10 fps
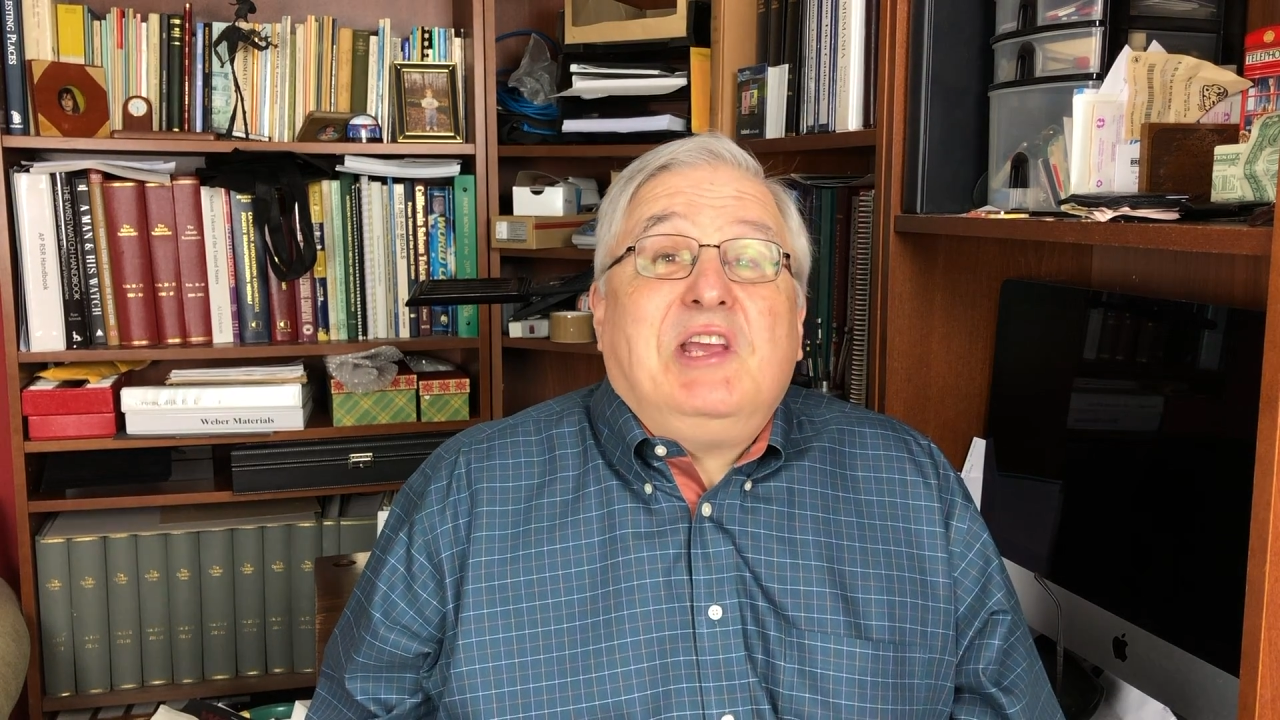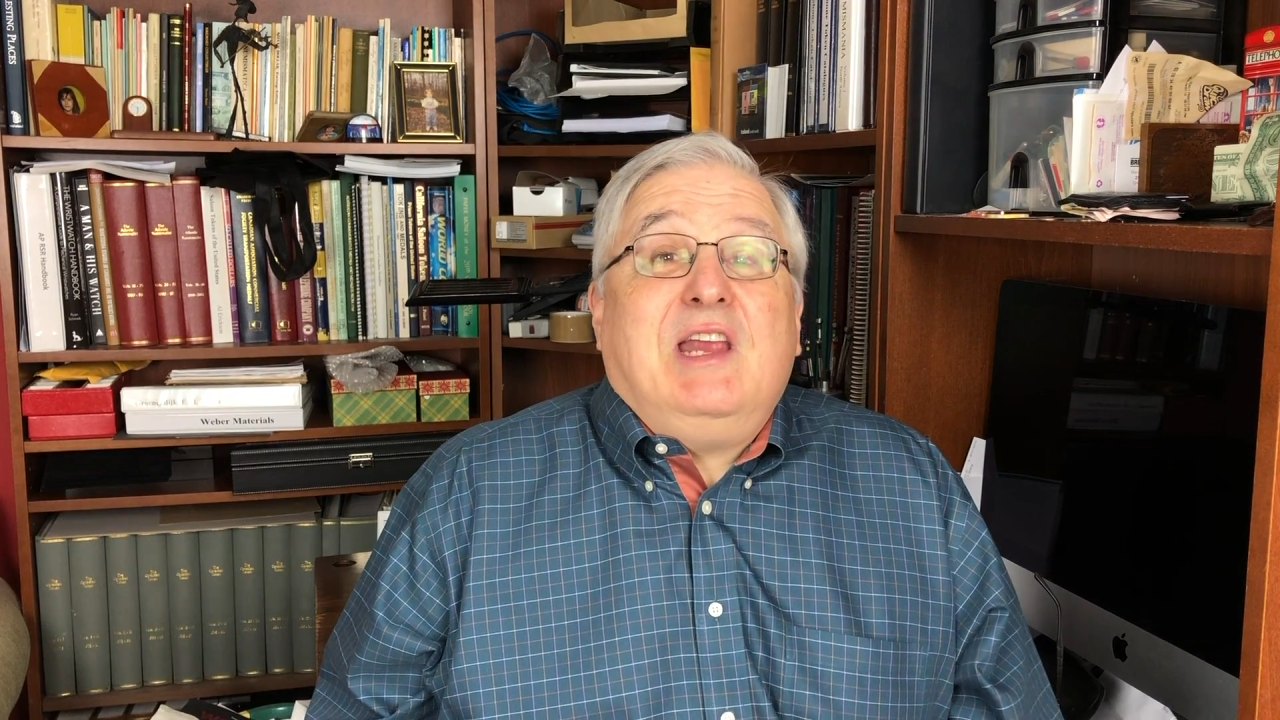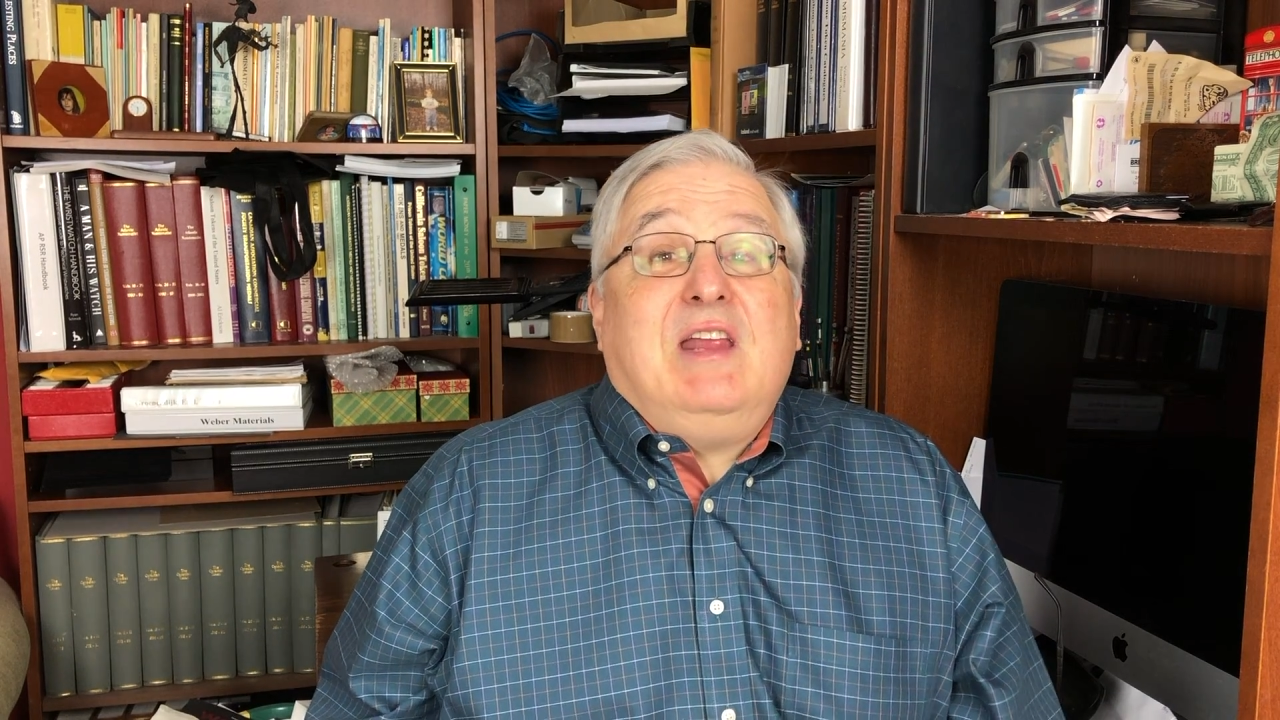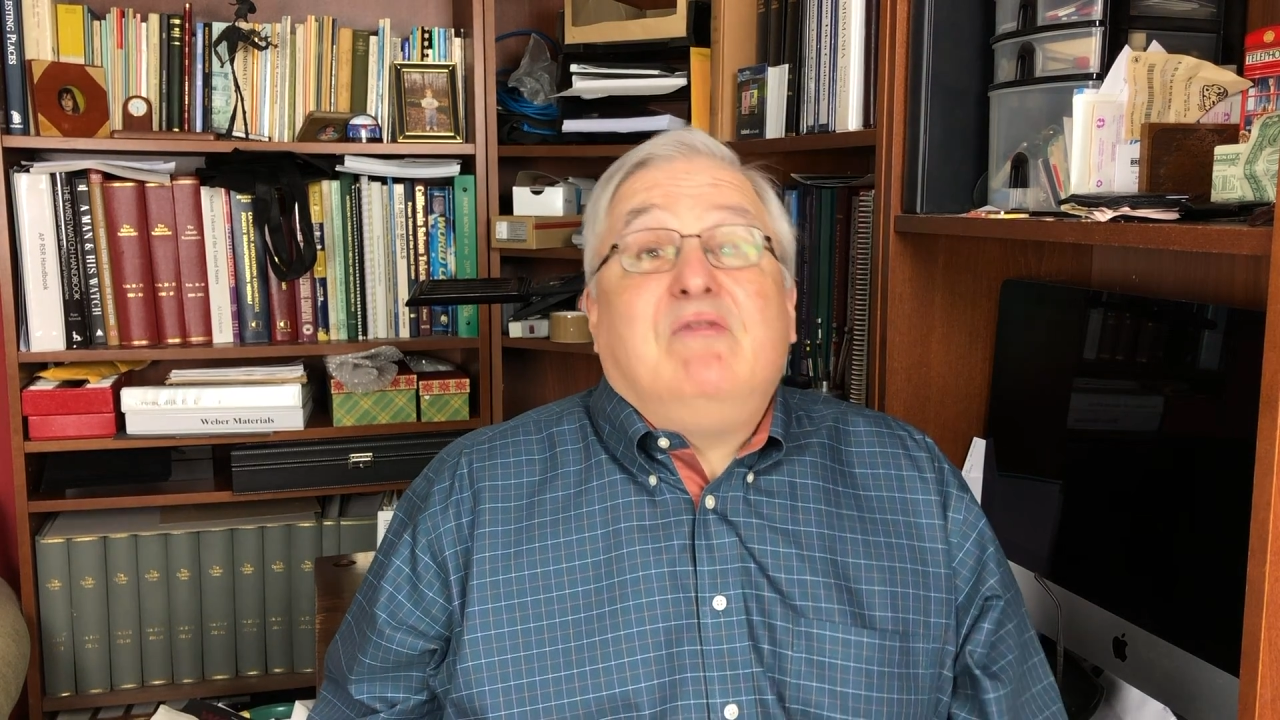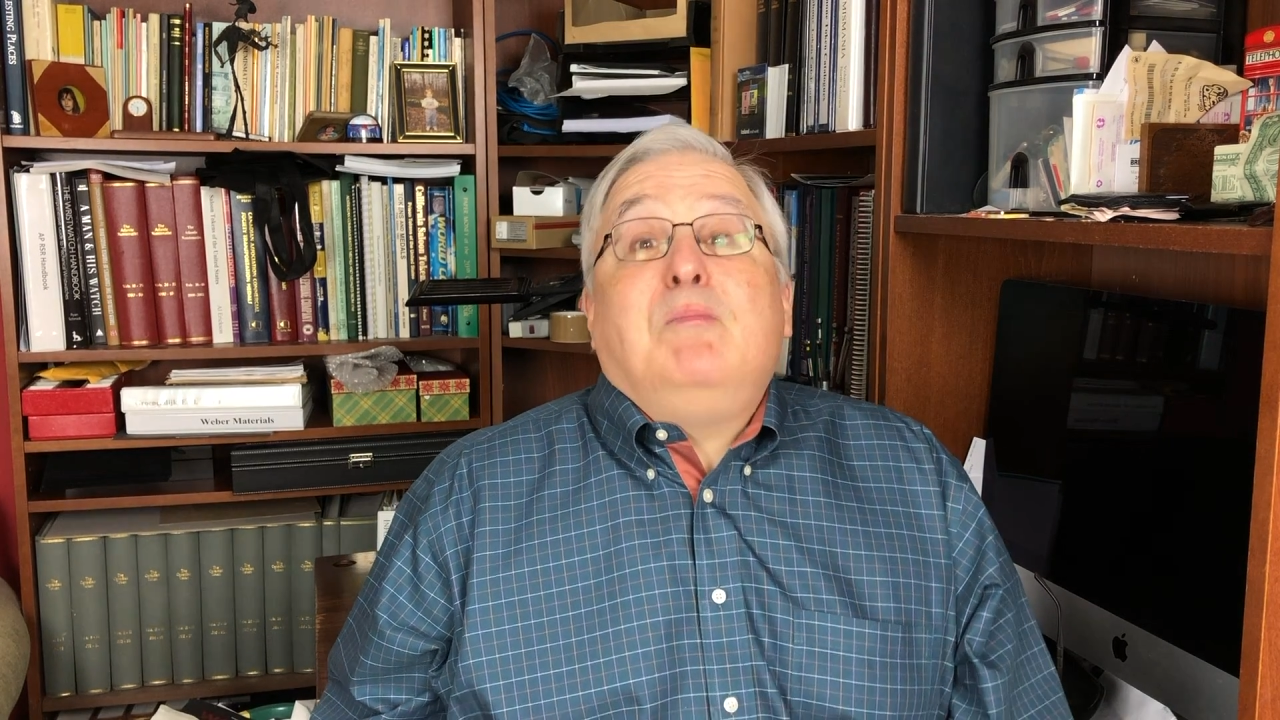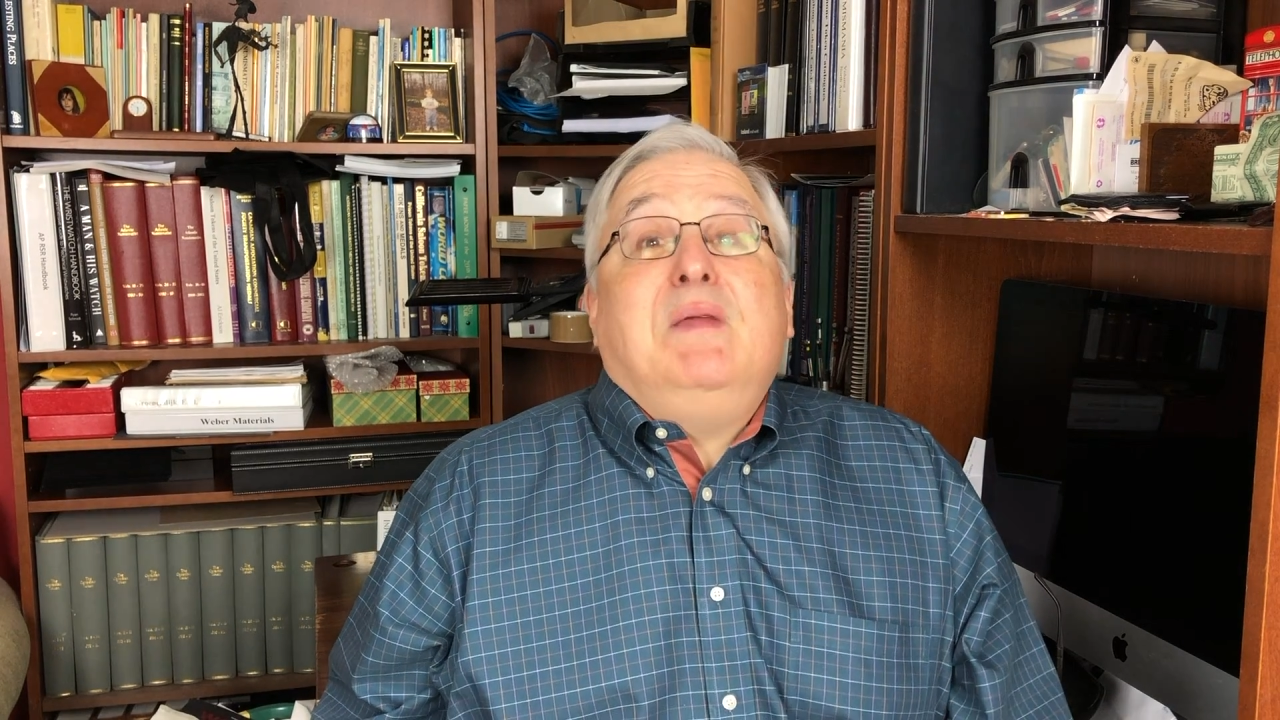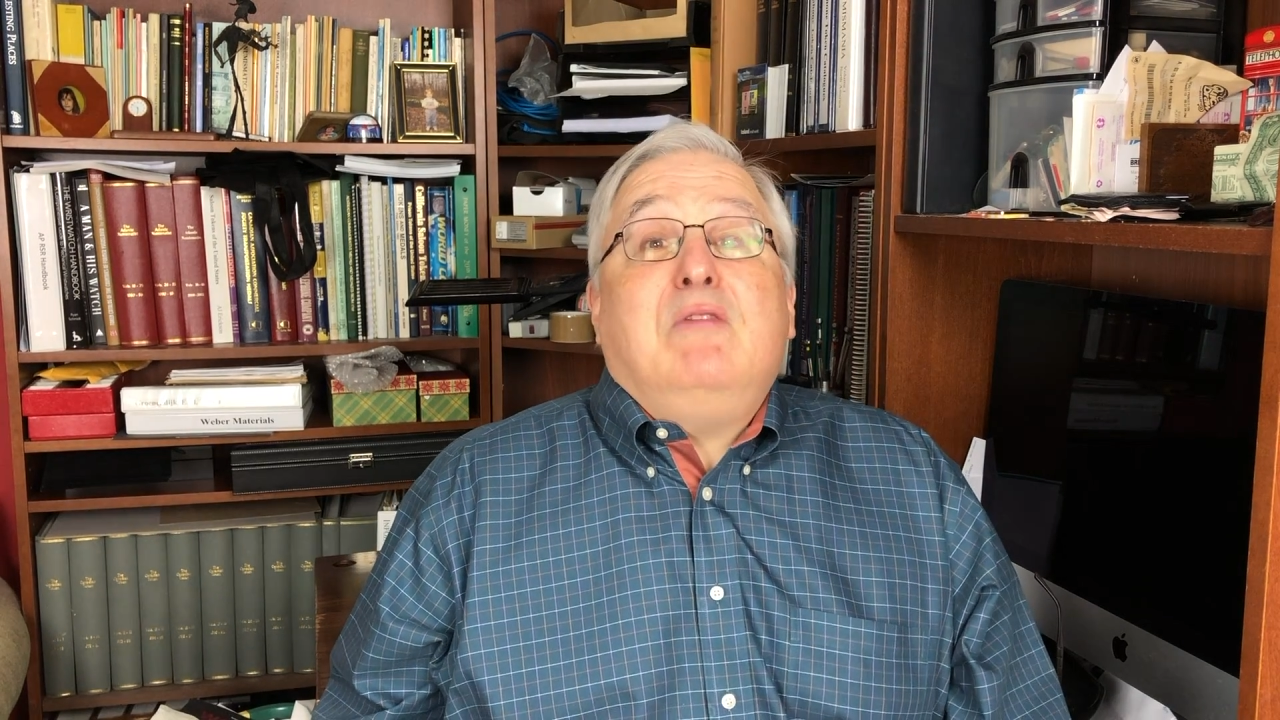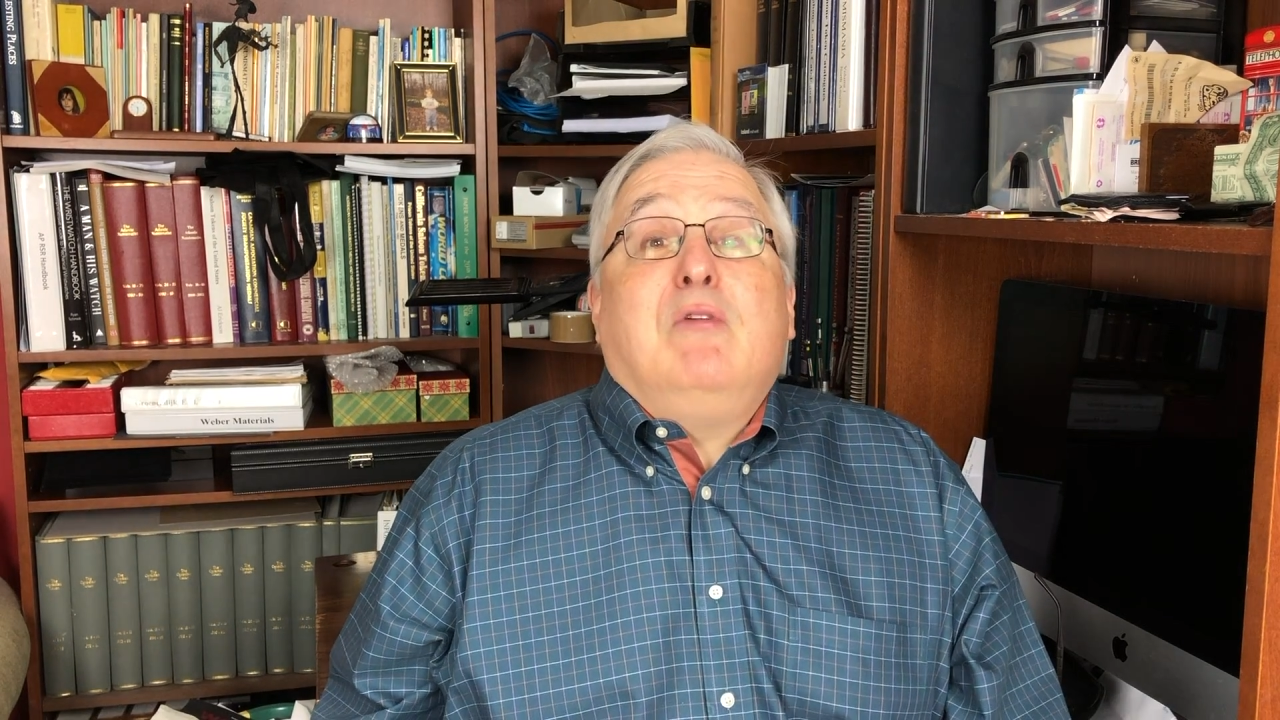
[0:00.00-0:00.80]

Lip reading: can't even be